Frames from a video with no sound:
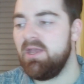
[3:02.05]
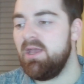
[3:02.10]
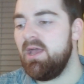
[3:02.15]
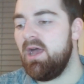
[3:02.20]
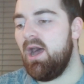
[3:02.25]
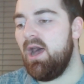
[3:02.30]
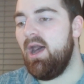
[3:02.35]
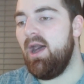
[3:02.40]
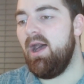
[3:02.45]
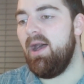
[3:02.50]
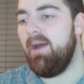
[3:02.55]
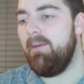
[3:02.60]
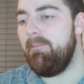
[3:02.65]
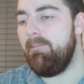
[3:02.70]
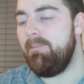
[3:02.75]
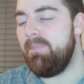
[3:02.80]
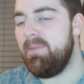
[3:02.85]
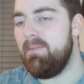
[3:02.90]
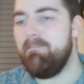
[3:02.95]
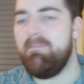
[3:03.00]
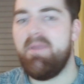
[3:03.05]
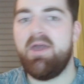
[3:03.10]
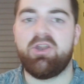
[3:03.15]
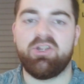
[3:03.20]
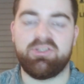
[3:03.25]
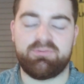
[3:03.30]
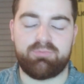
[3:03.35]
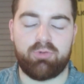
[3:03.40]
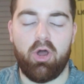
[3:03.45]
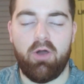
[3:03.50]

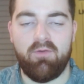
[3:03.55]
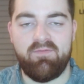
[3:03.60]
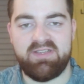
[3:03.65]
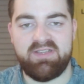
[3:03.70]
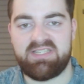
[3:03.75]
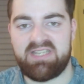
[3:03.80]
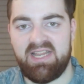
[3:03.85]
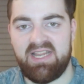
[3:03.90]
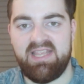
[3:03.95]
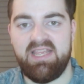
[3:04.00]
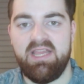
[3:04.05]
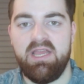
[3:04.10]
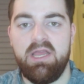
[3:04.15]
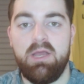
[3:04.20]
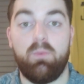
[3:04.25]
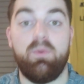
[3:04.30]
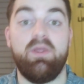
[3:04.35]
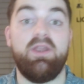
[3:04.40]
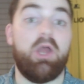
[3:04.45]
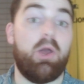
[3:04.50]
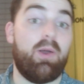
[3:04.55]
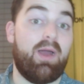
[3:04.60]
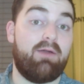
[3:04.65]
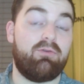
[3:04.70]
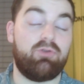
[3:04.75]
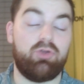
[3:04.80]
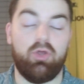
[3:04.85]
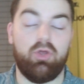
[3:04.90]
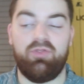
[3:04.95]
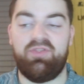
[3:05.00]
Middlesbrough, obviously, we know how
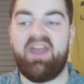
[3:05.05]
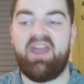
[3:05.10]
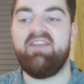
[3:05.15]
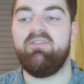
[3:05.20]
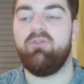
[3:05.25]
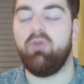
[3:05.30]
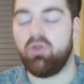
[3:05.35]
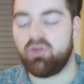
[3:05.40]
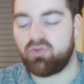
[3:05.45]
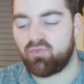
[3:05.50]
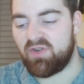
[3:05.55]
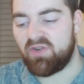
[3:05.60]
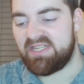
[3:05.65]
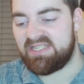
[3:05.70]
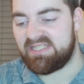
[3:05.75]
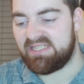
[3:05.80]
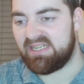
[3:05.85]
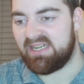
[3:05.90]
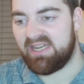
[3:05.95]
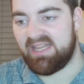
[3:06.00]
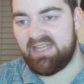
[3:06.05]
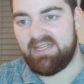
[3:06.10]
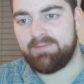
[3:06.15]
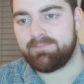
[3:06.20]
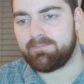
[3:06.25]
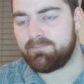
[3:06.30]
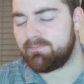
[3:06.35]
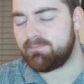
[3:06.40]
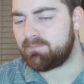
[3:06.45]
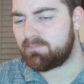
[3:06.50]
good they've looked recently.
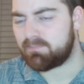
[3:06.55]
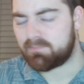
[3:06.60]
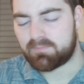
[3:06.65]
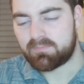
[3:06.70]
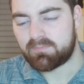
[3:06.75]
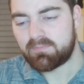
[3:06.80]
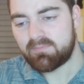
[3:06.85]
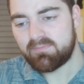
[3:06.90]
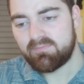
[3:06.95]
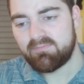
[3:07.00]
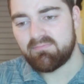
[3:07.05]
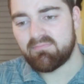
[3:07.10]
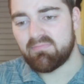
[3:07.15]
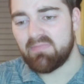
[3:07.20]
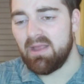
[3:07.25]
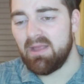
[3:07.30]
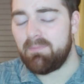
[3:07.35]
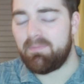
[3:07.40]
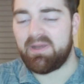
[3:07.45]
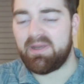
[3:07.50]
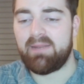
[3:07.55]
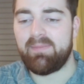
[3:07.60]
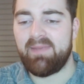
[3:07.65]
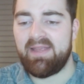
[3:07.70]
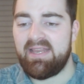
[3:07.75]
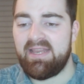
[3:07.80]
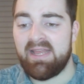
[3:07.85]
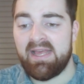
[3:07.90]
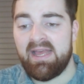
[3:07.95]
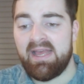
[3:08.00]
But I mean,
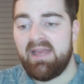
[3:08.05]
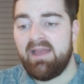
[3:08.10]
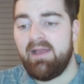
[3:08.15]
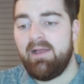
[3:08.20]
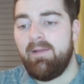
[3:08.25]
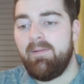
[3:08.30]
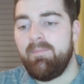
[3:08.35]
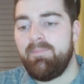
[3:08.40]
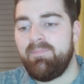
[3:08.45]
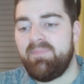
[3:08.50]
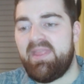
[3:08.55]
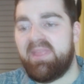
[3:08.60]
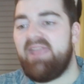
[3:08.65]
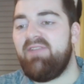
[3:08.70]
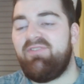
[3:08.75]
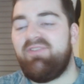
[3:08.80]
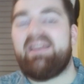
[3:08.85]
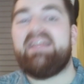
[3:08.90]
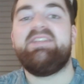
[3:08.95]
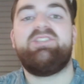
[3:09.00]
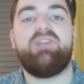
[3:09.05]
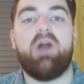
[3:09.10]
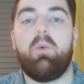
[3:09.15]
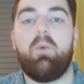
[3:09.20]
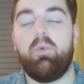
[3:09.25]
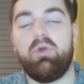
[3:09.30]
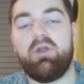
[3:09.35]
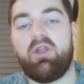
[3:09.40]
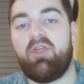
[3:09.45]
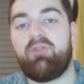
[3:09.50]
if Leeds aren't
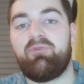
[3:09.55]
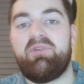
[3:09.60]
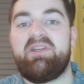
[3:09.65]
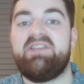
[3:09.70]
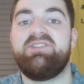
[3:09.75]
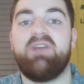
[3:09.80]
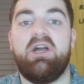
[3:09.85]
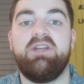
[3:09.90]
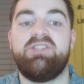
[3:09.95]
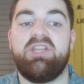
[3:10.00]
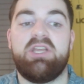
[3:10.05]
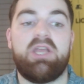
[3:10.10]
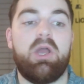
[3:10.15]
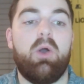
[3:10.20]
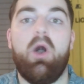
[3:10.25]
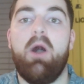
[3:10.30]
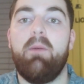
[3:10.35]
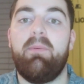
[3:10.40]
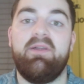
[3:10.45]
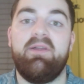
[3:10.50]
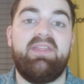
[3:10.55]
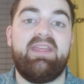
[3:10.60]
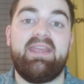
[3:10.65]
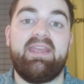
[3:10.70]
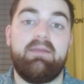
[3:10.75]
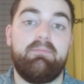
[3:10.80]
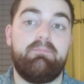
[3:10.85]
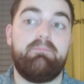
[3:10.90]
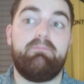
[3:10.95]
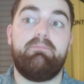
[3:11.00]
one of the three sides that go up, I think
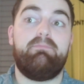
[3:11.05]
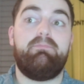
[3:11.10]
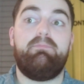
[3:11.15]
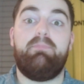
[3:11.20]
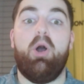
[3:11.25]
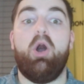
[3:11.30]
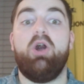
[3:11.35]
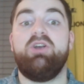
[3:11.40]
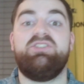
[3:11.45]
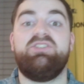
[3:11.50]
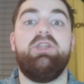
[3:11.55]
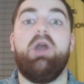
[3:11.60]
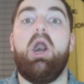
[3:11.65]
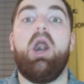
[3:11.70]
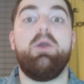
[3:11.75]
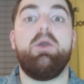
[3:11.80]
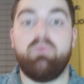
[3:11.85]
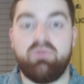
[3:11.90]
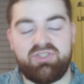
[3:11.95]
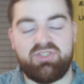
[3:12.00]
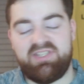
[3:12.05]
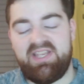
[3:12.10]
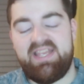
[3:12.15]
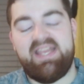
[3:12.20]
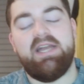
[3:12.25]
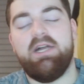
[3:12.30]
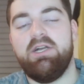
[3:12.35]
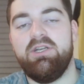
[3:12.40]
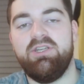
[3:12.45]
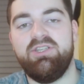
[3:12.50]
personally I will see
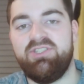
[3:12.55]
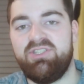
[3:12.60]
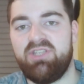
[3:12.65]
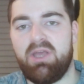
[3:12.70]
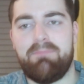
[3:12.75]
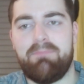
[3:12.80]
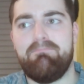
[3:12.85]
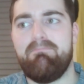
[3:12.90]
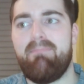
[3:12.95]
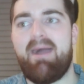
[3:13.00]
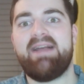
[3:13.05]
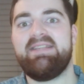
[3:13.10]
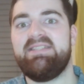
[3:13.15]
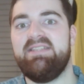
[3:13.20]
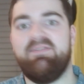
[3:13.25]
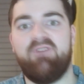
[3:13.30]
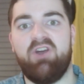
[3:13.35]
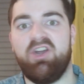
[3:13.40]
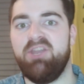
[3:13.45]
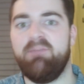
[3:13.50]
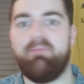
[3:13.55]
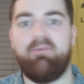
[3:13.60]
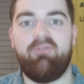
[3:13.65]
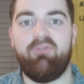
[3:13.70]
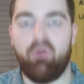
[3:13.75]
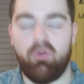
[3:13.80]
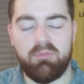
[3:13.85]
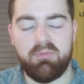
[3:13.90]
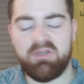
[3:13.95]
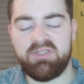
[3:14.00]
it as a massive
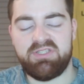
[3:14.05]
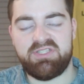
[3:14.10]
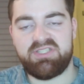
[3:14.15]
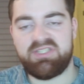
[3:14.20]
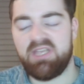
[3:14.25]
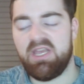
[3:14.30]
underperformance.